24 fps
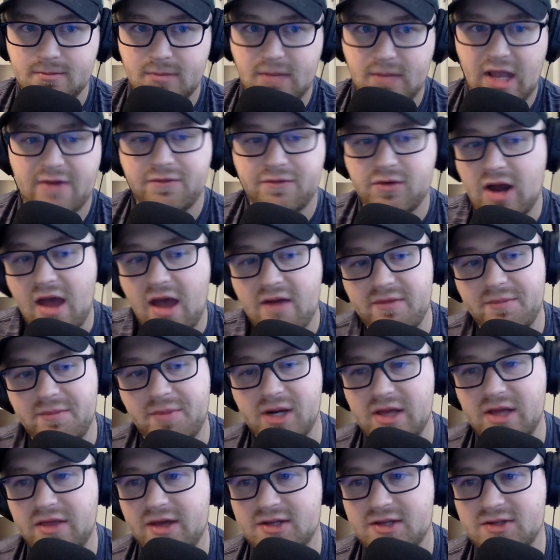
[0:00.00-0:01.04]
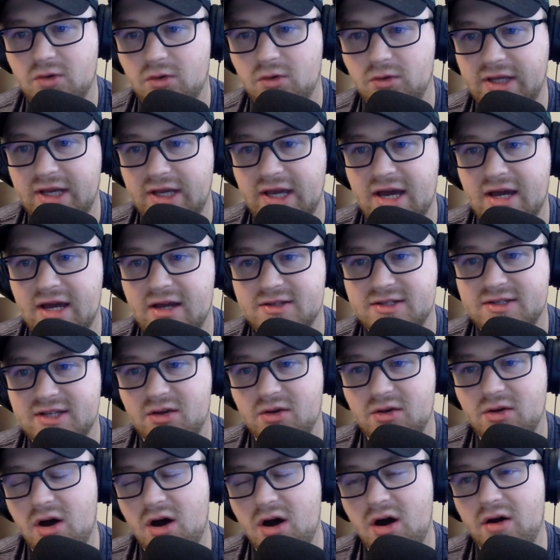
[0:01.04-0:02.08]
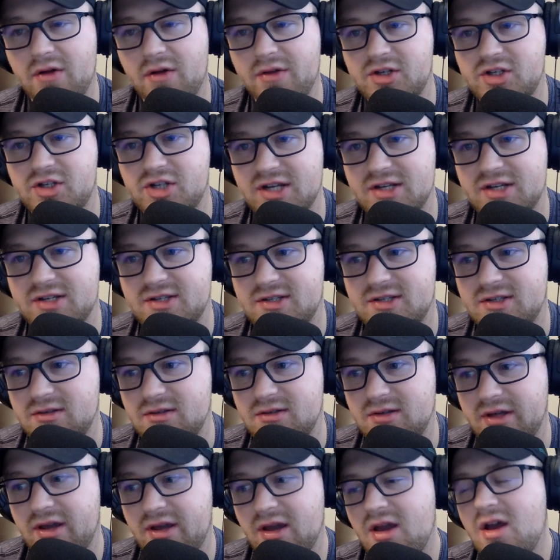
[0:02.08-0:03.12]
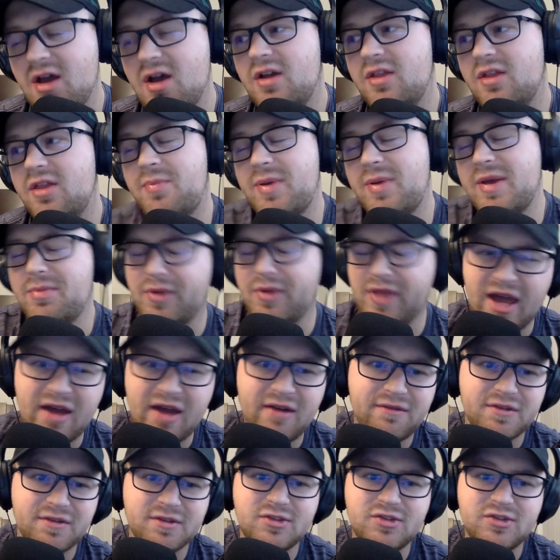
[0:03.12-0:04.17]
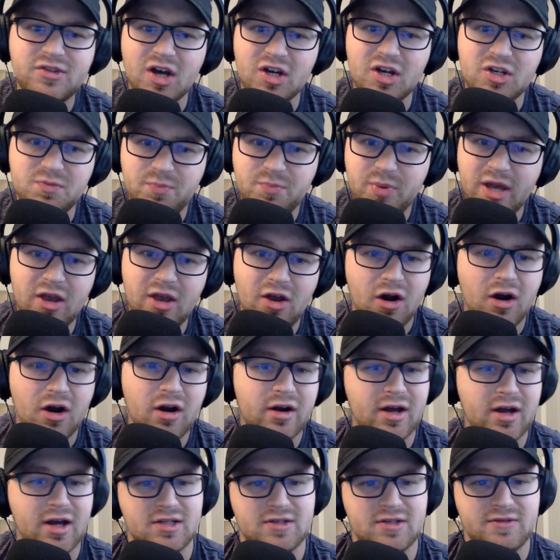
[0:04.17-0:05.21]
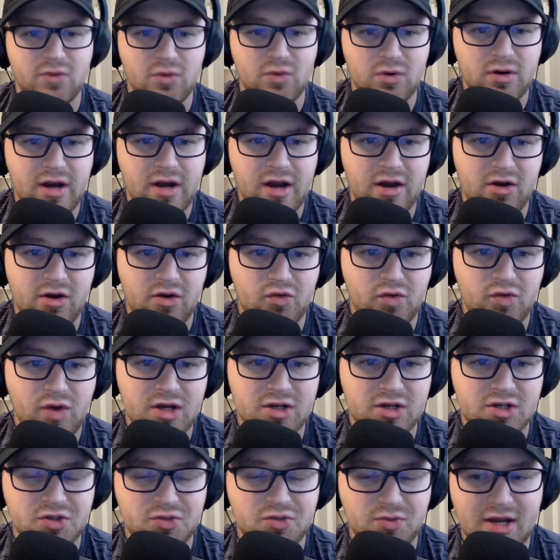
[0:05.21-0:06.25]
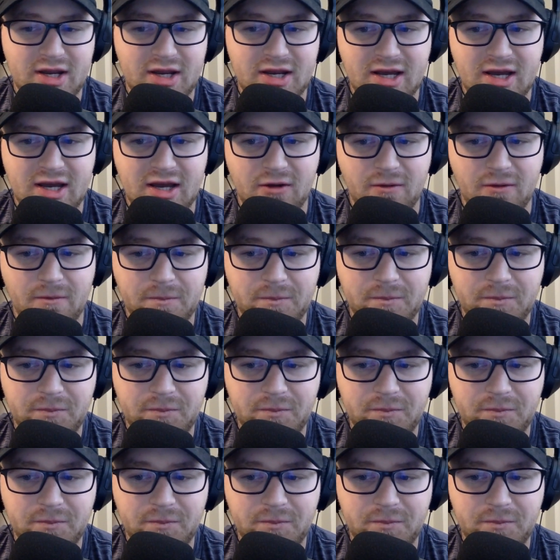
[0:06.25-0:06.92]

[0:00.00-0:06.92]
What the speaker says: And for everybody that's holding on, it's like, oh, the Jets, like the people that have such big hard-ons for Aaron Rodgers right now.